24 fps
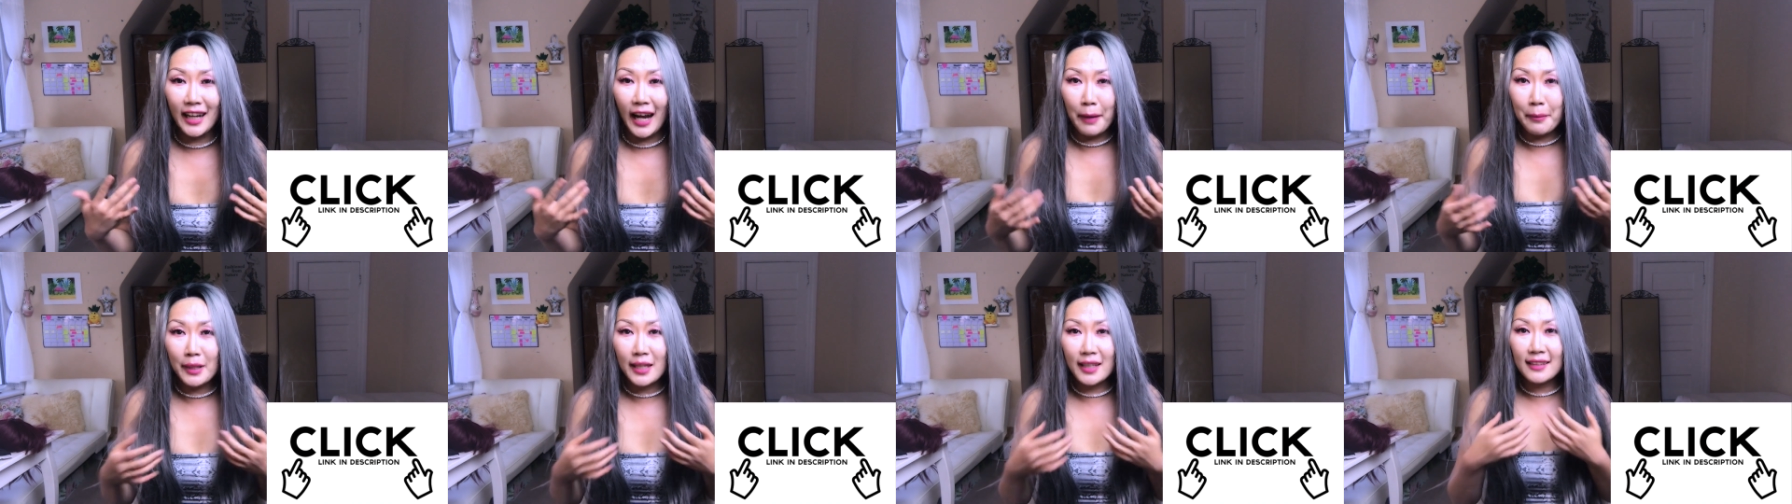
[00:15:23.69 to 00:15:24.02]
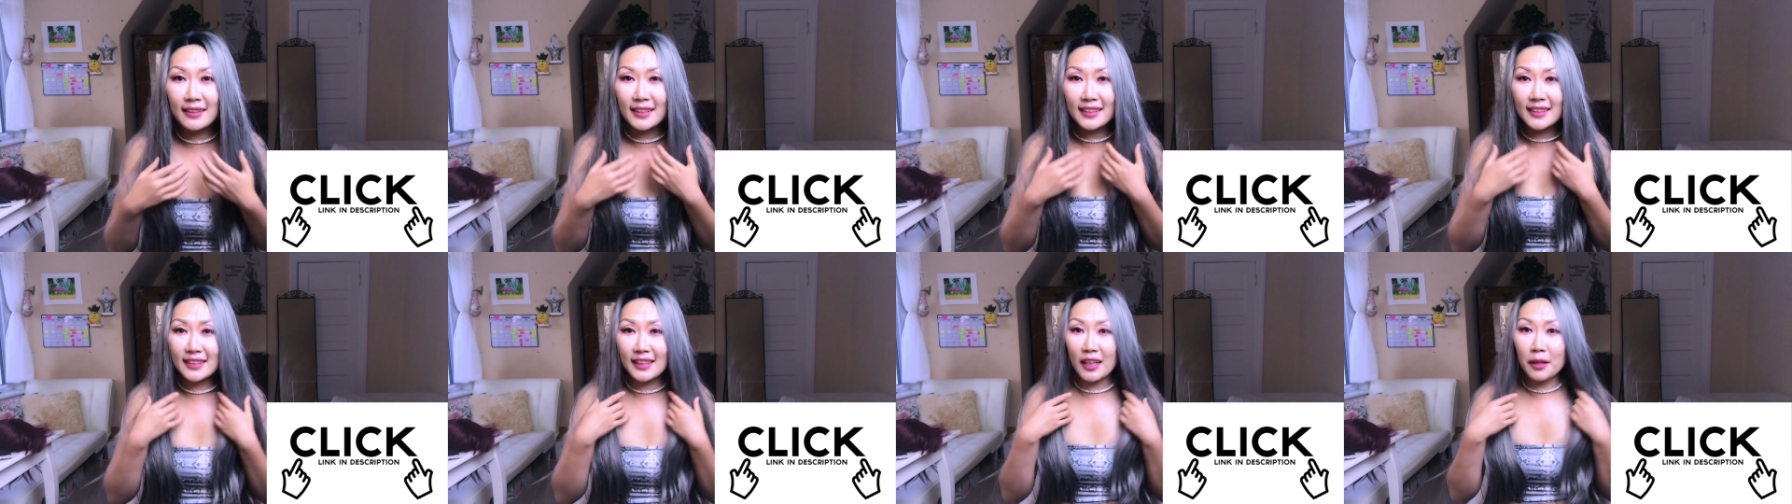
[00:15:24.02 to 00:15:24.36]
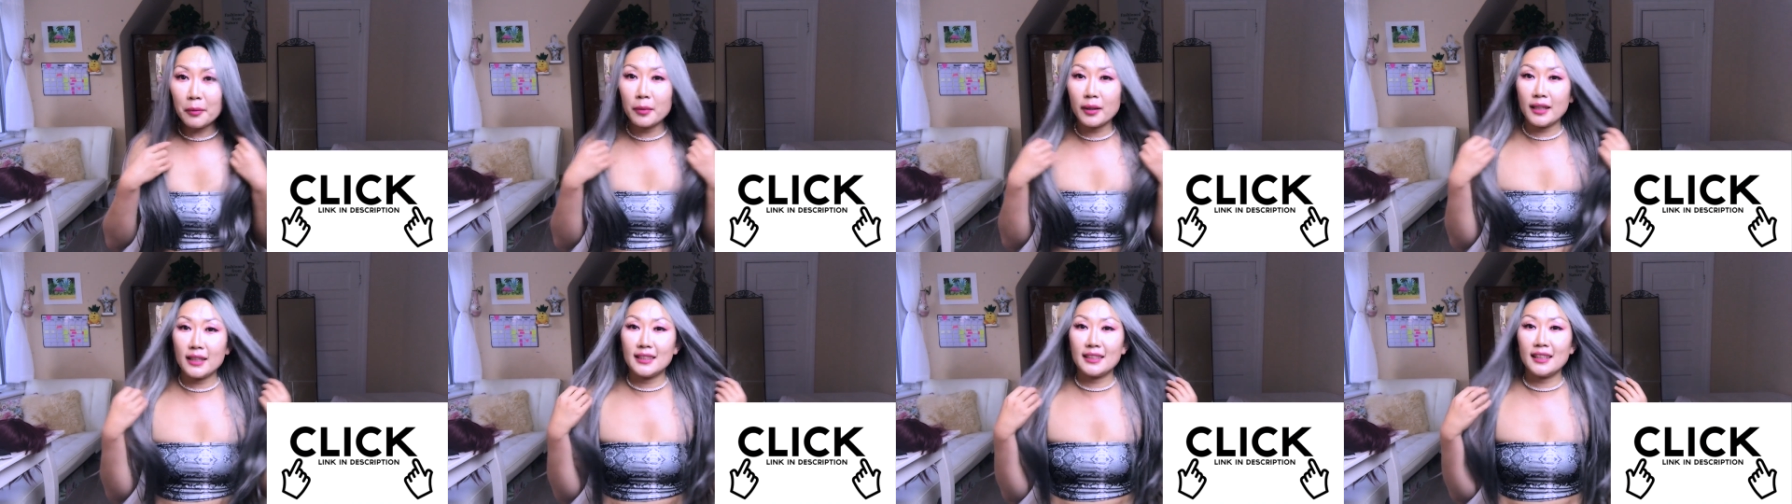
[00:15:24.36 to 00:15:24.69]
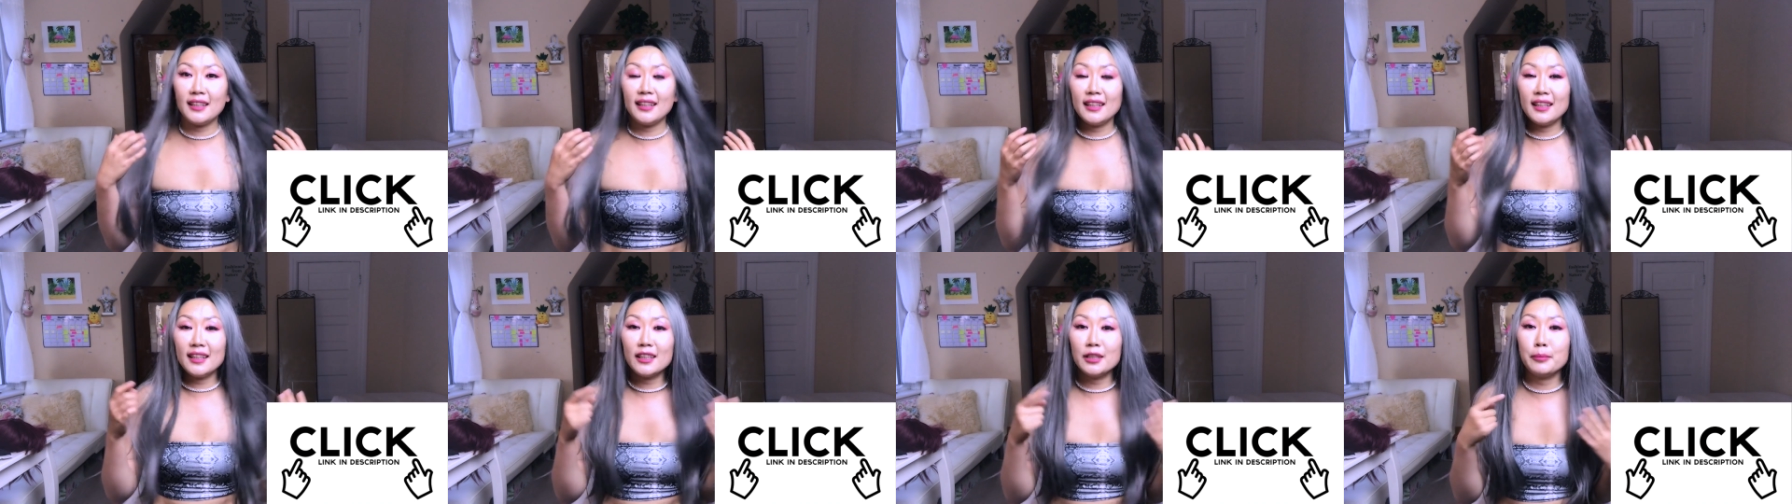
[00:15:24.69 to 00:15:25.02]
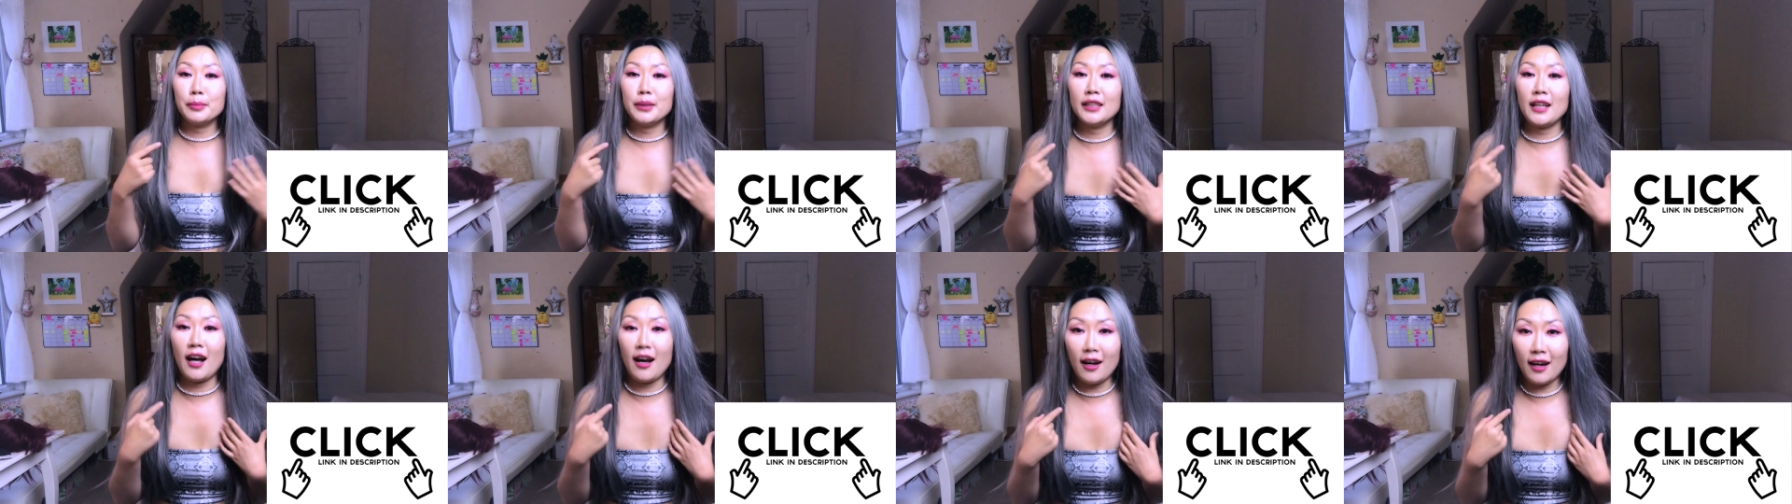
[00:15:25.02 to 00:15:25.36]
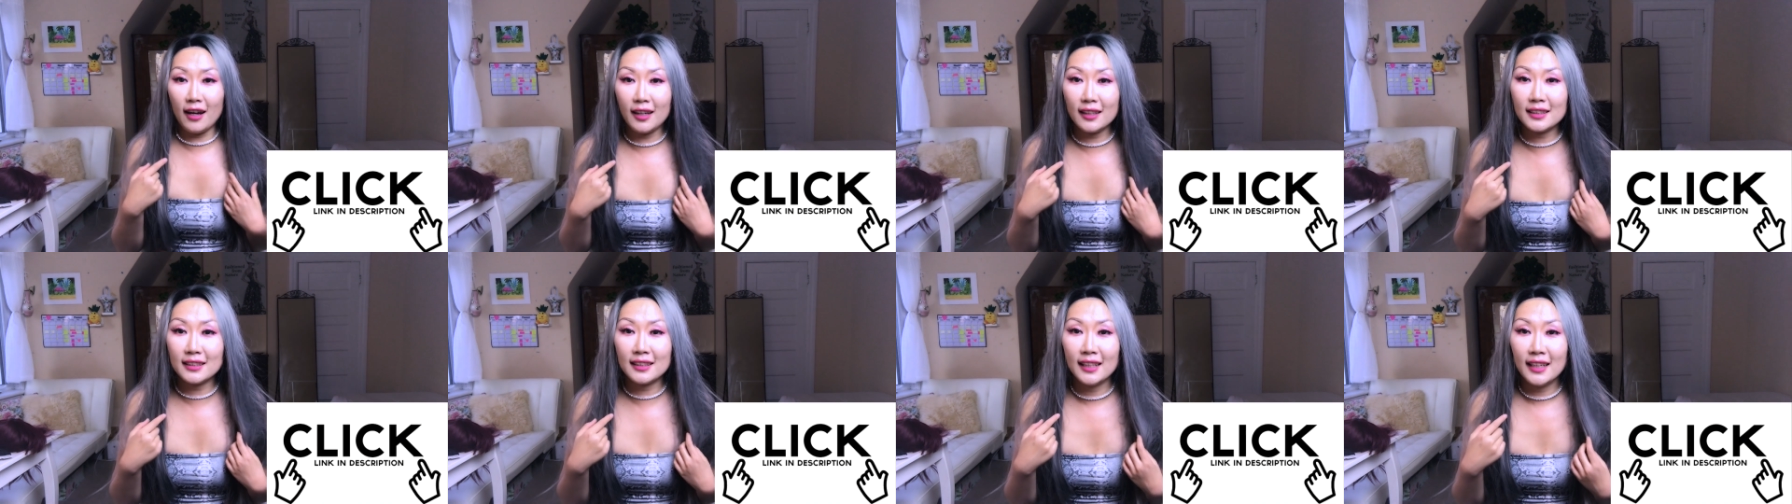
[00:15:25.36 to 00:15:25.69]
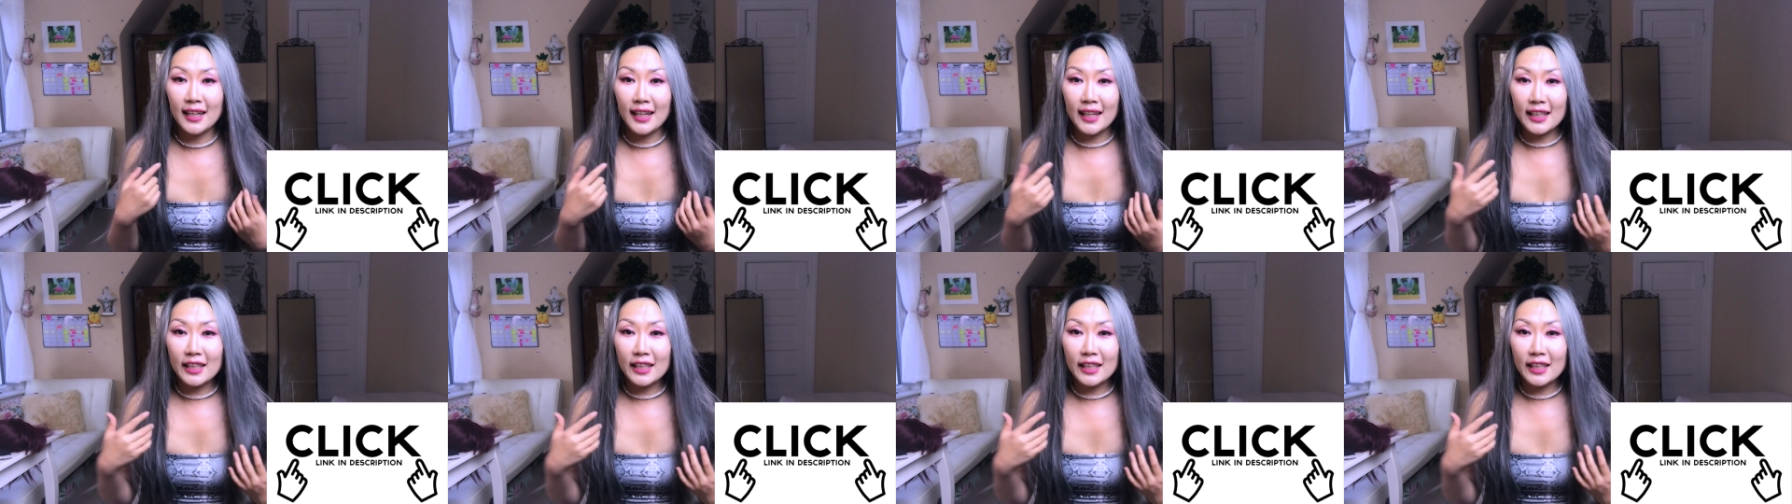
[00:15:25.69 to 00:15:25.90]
I mean, in the summer it's a little bit hot,